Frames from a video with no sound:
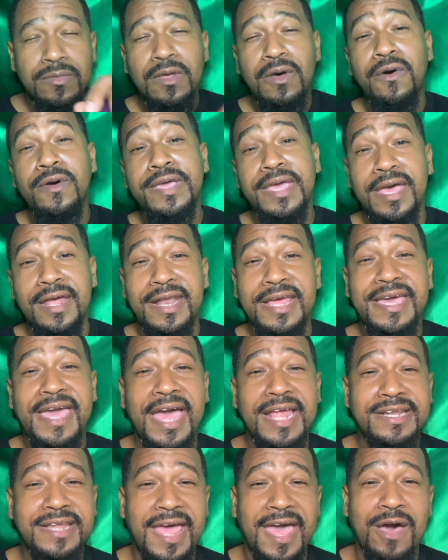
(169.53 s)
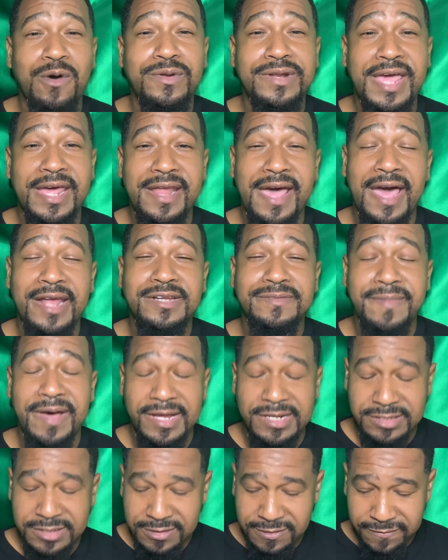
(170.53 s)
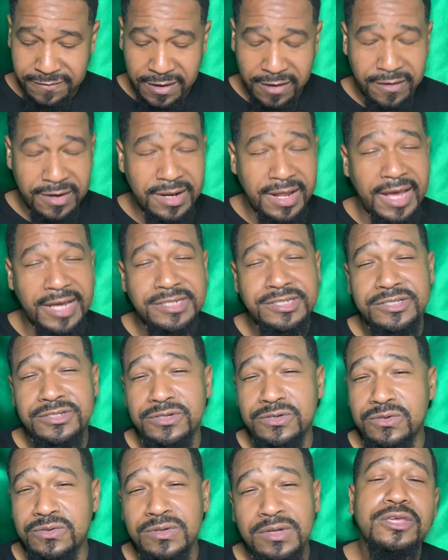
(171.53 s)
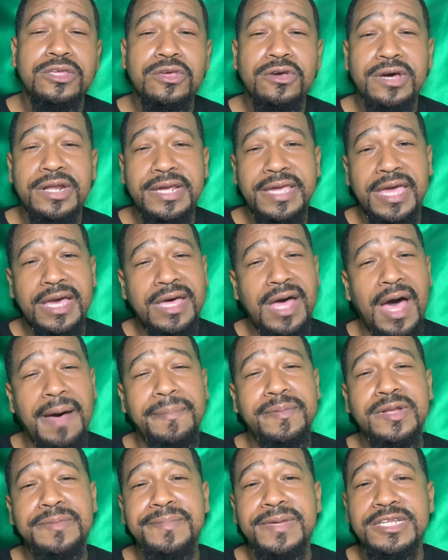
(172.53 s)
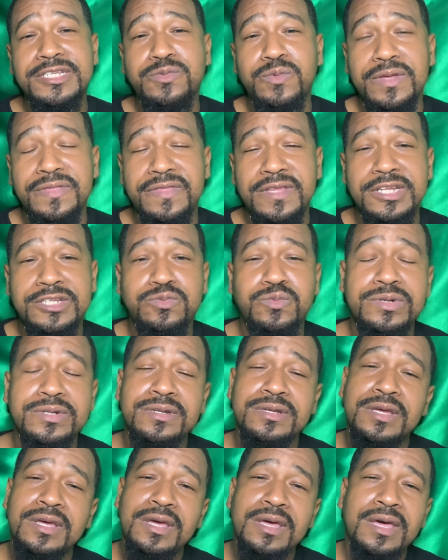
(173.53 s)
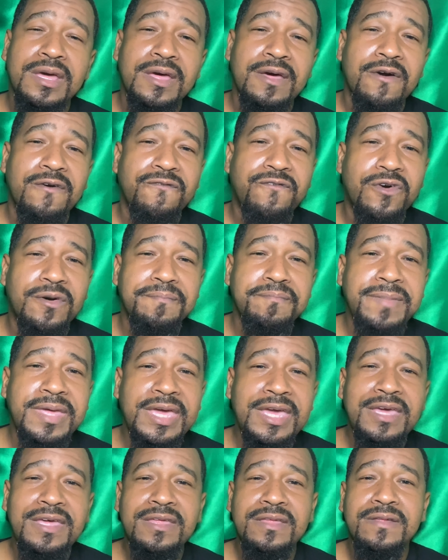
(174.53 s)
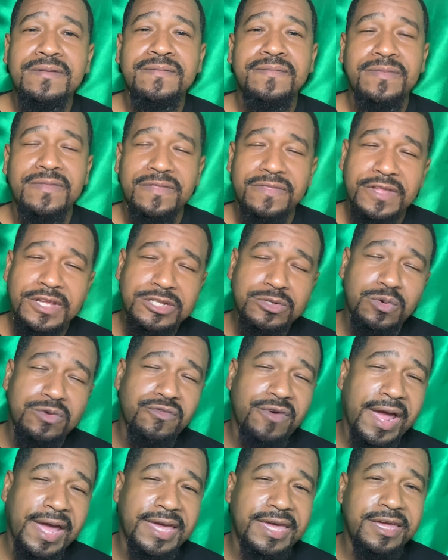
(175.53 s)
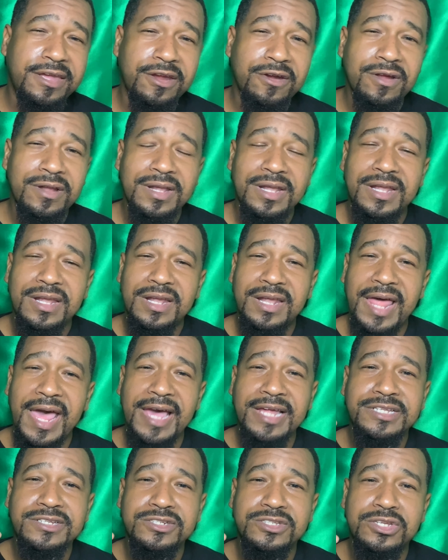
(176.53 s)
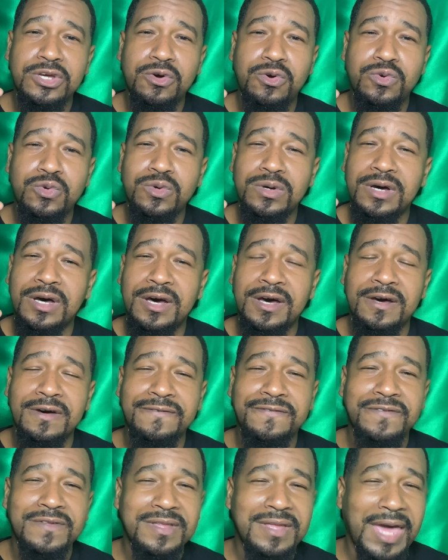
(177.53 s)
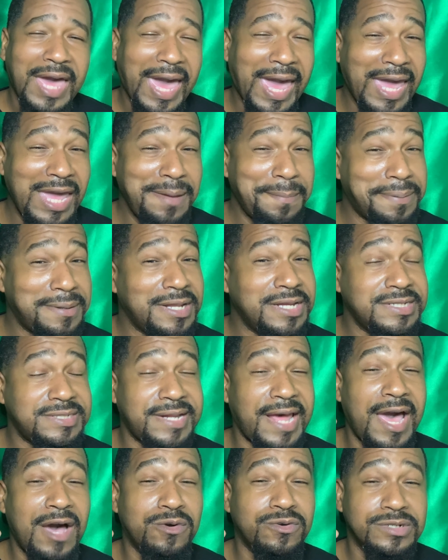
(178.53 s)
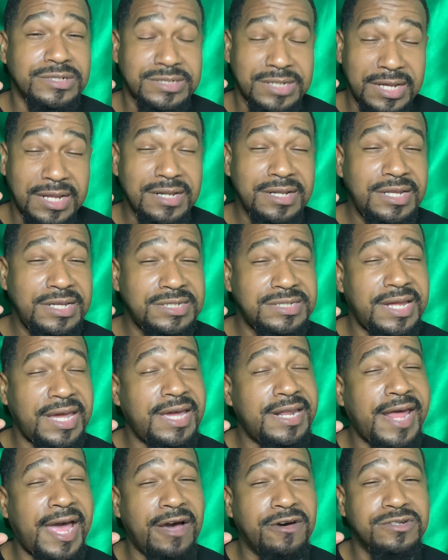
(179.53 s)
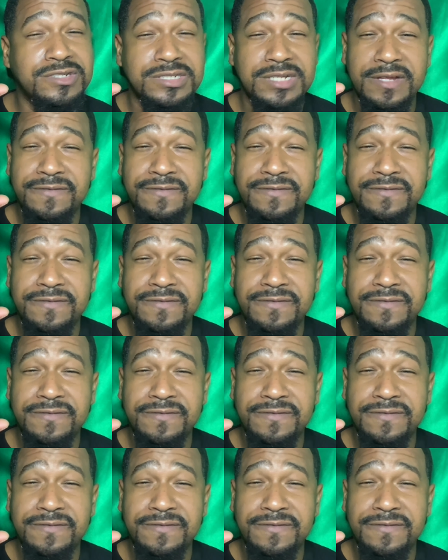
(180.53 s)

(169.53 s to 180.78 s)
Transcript: Oh yeah, they got down with that atomizer. It's very nice too. You're gonna get compliments with this one. For me, this one right here lasts a total of eight plus hours, at least eight hours.